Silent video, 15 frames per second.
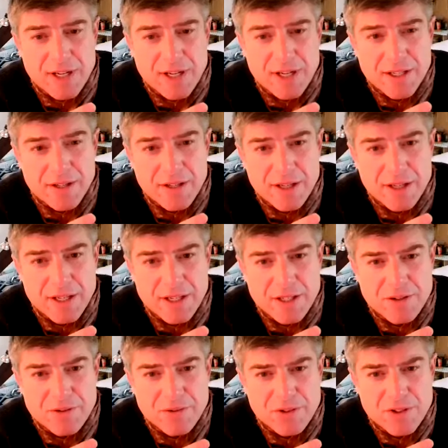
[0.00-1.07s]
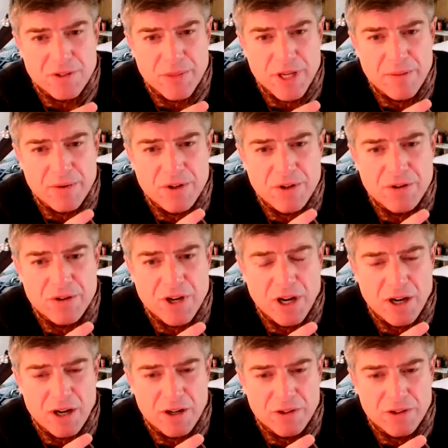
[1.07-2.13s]
side, I think it's also people who
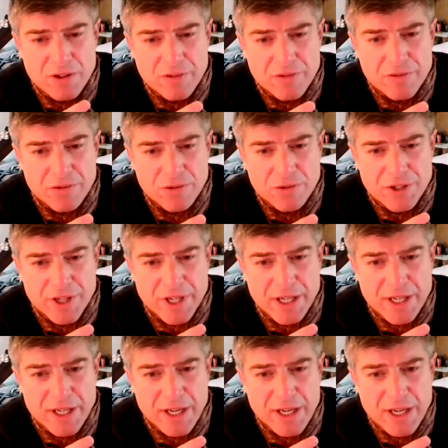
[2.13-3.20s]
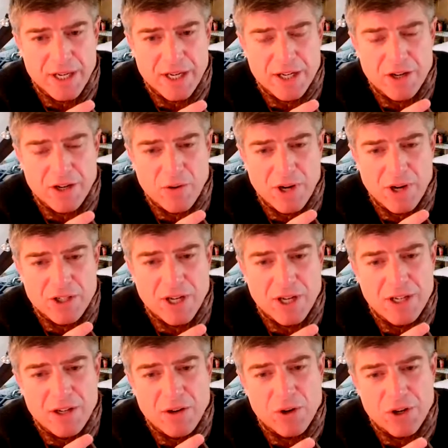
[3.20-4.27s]
can't afford it. Whereas
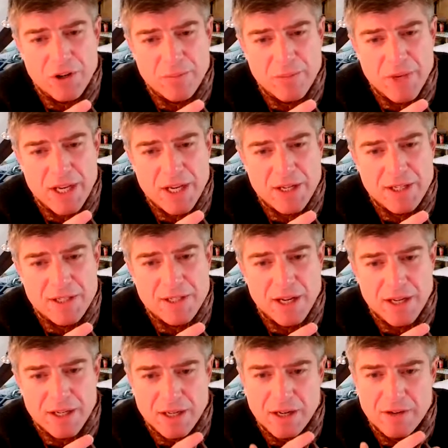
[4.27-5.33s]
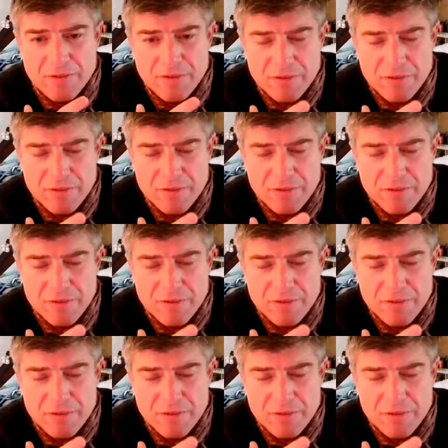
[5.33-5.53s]
I know what you mean. It's like,